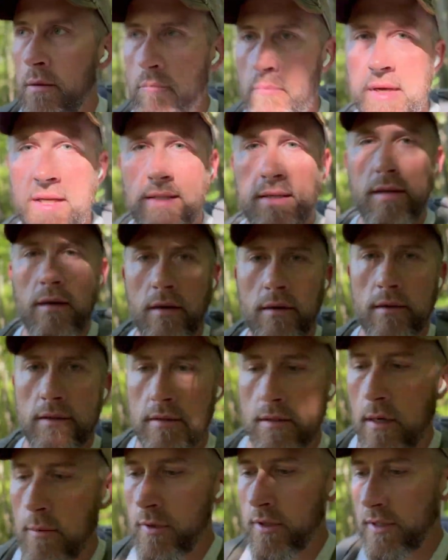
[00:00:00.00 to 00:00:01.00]
busy during the
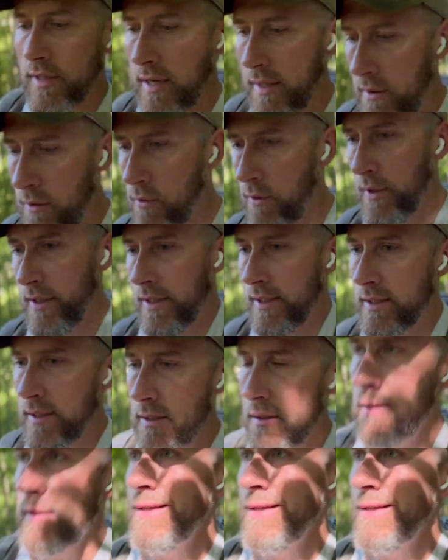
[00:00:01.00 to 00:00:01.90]
summers like always